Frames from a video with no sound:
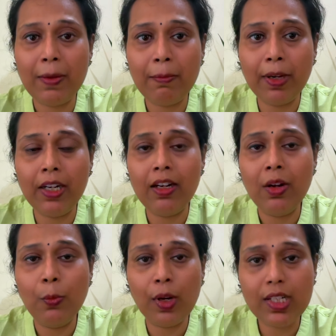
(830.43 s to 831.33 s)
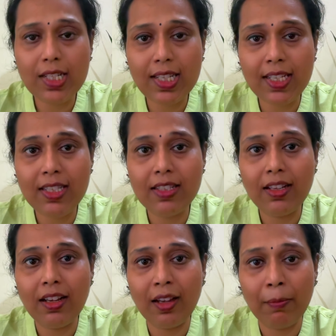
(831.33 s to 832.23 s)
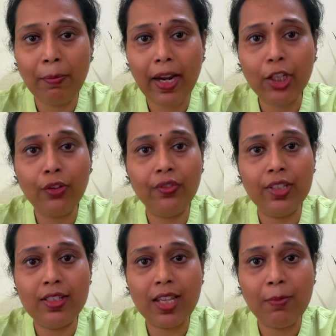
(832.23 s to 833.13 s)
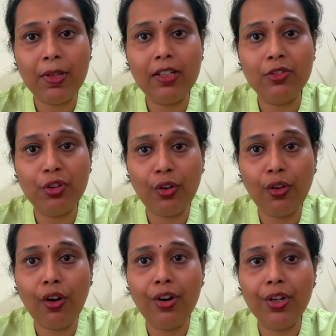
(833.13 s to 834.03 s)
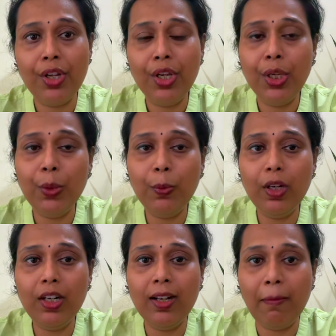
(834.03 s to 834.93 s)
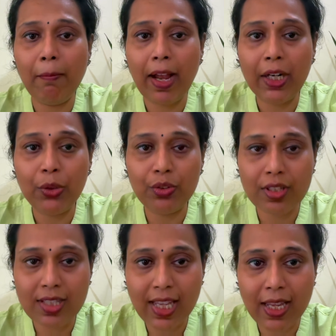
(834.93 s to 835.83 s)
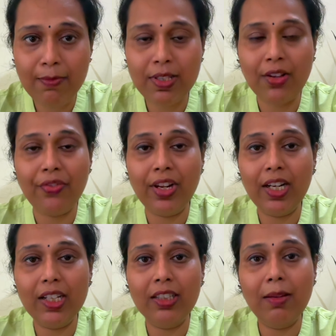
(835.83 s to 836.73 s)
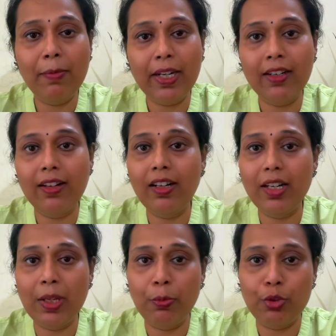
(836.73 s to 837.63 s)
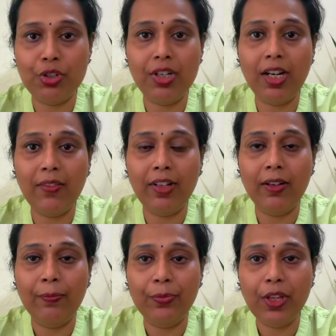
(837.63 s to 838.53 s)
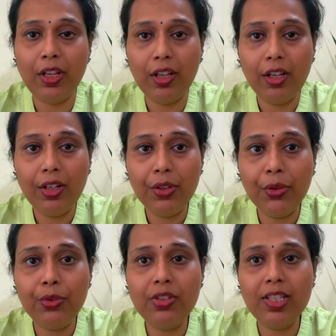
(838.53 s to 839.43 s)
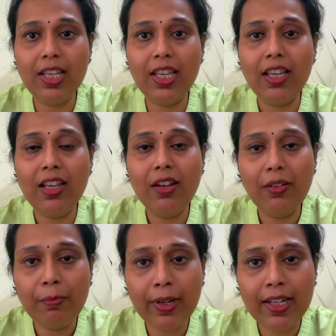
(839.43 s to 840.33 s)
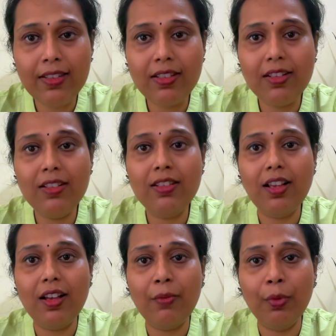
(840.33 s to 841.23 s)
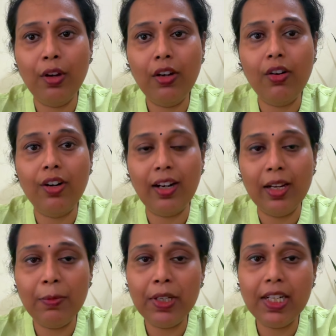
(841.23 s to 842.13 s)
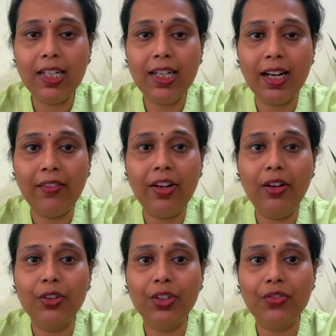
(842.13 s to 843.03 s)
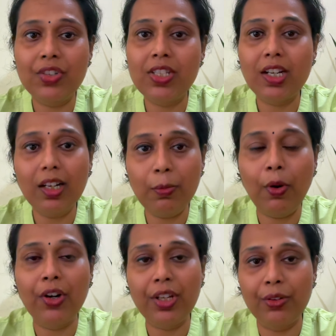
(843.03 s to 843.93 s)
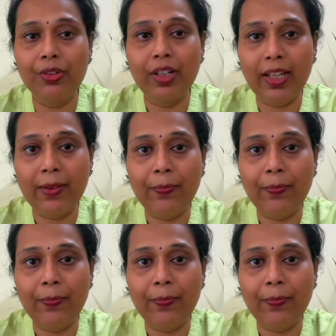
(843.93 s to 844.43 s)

But once this uh, impact of these chemicals are gone, you will come back to the same suffering at the mental and emotional level. You see, Medicines work on a limited level on the physical body only.